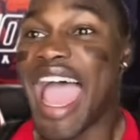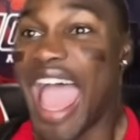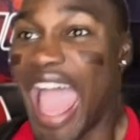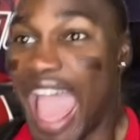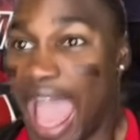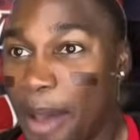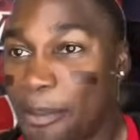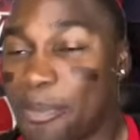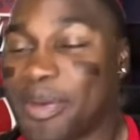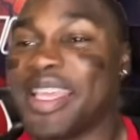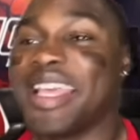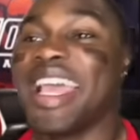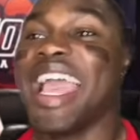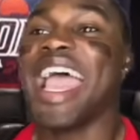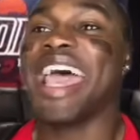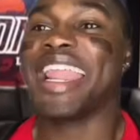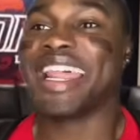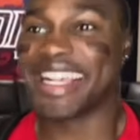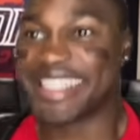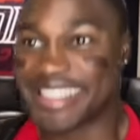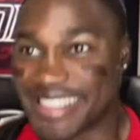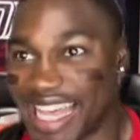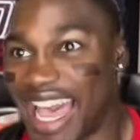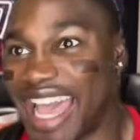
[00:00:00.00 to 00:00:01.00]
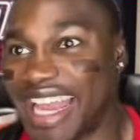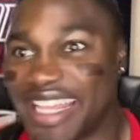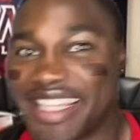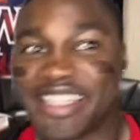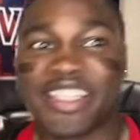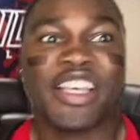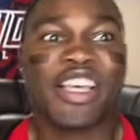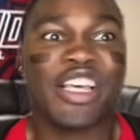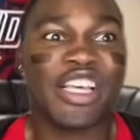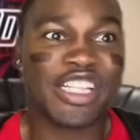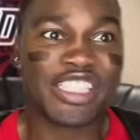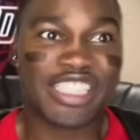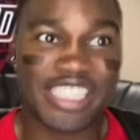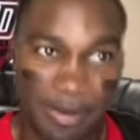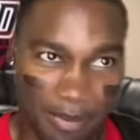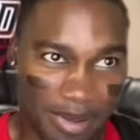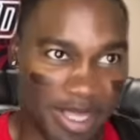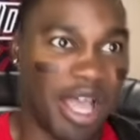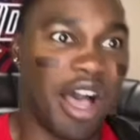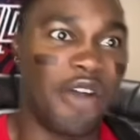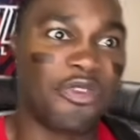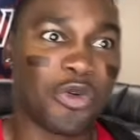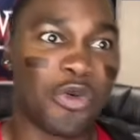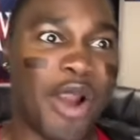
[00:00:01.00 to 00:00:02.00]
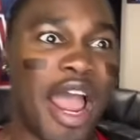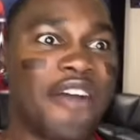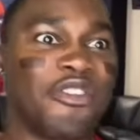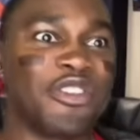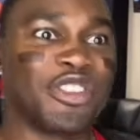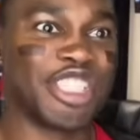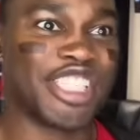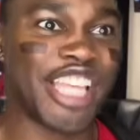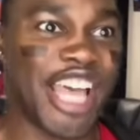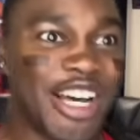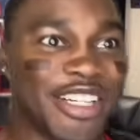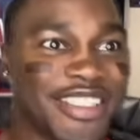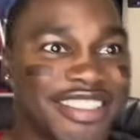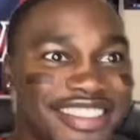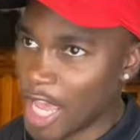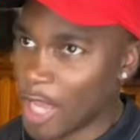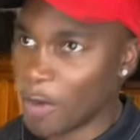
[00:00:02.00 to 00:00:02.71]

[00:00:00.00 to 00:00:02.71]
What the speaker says: happy and excited to be on the Rival Show.